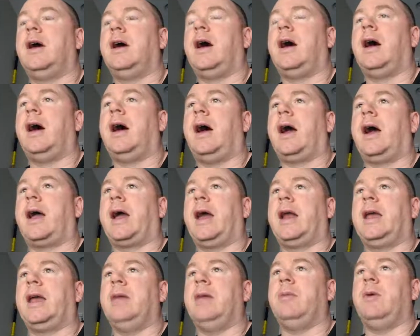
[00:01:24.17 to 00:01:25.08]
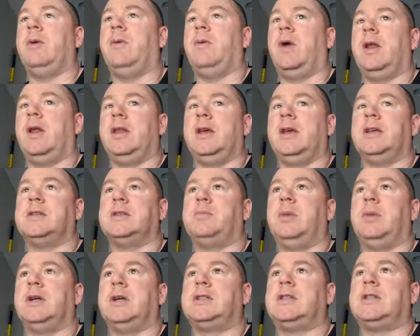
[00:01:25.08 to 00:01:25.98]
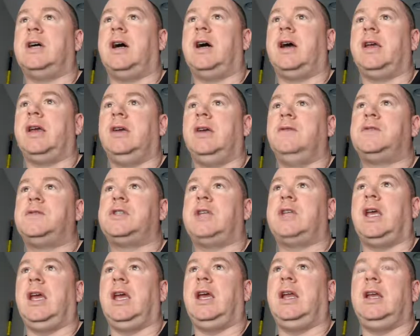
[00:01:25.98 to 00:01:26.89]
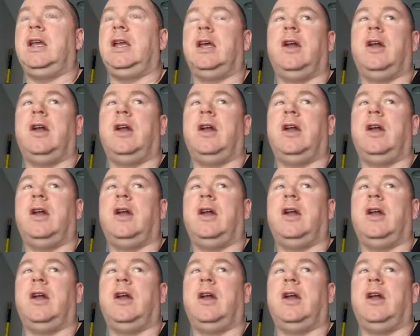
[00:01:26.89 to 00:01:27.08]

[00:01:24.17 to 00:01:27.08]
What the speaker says: I got to get me one of these. But you've seen,